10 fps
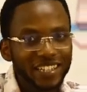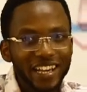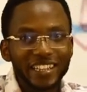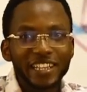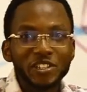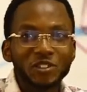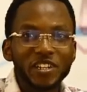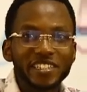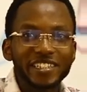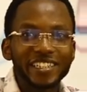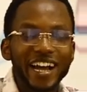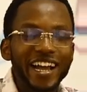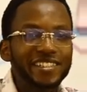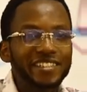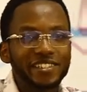Prevent
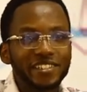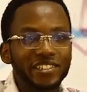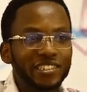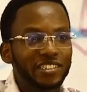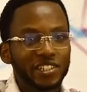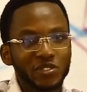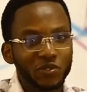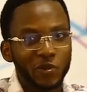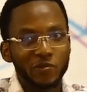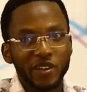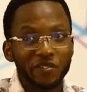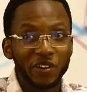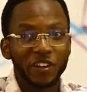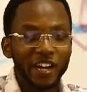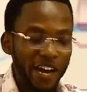fractures. Provide
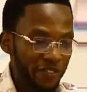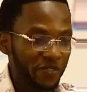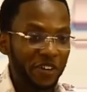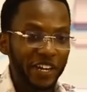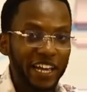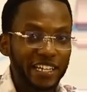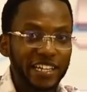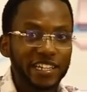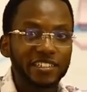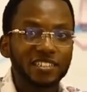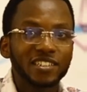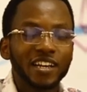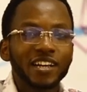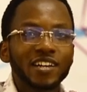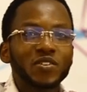early treatment for fractures.